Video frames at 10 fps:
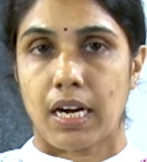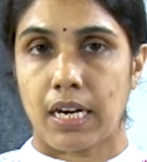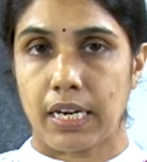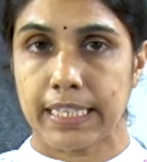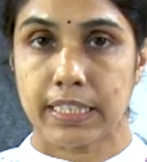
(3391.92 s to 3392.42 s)

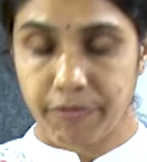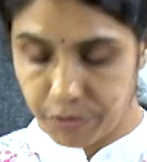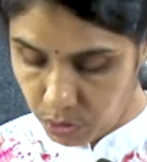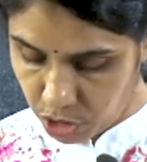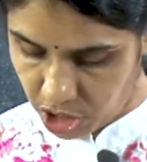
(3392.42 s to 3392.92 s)
in the
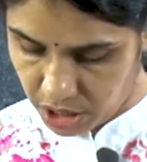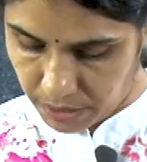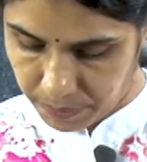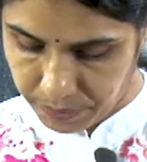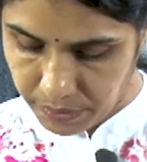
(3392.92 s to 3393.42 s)
future.
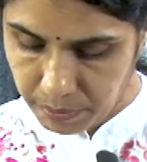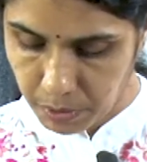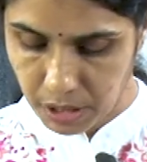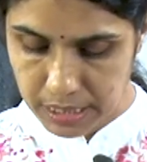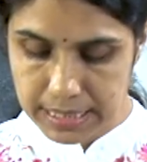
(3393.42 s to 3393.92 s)

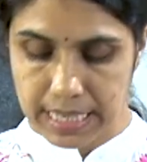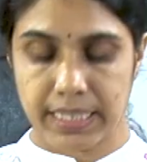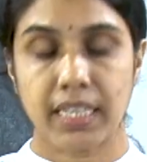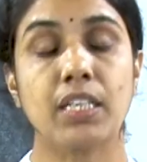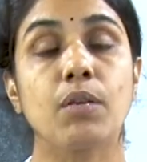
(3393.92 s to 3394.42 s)
Progress at
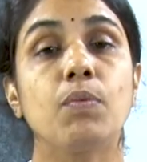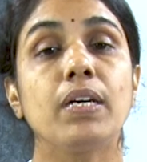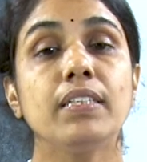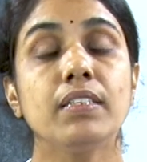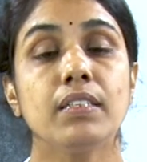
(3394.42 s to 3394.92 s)
a
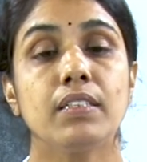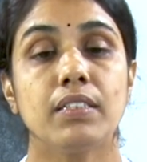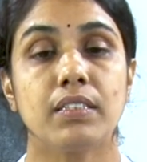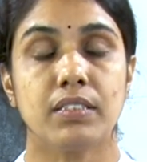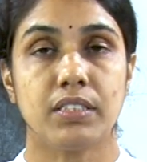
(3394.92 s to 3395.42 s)
given
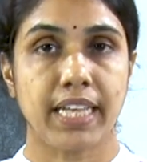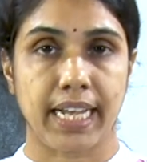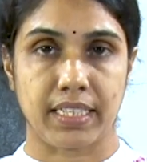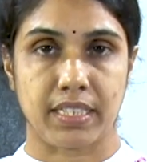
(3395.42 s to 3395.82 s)
date,